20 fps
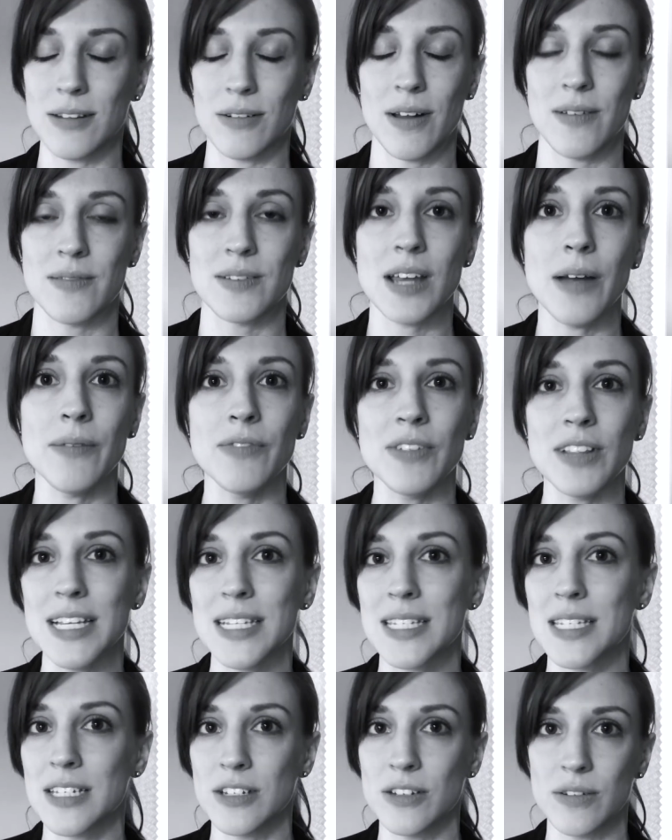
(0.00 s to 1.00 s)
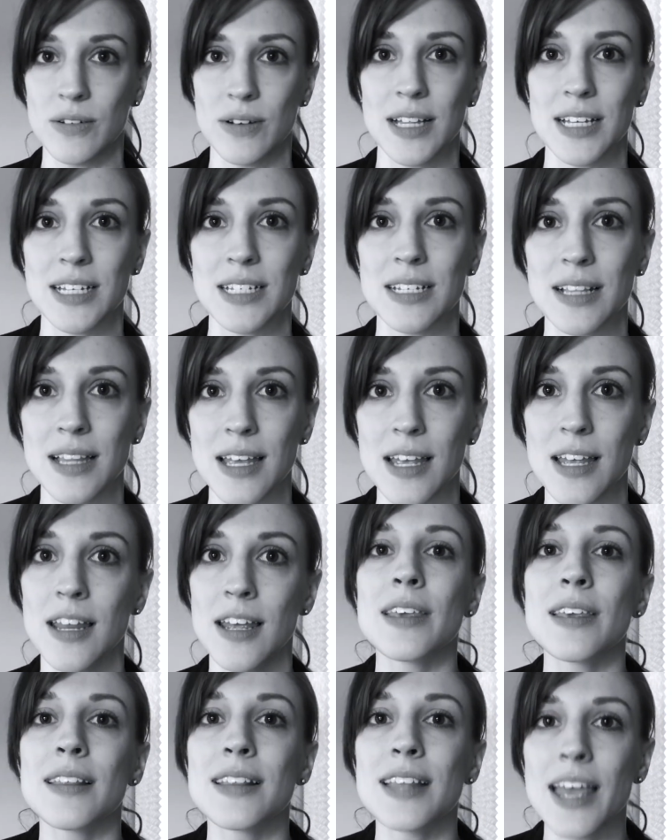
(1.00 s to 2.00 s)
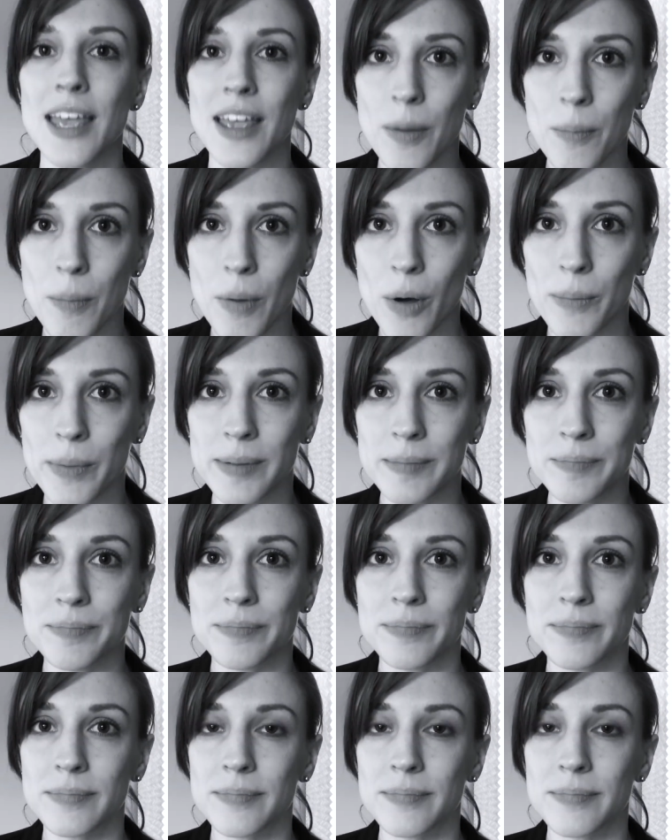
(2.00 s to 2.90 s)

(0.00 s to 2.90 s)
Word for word: don't have time for this, and you click delete. Take a moment.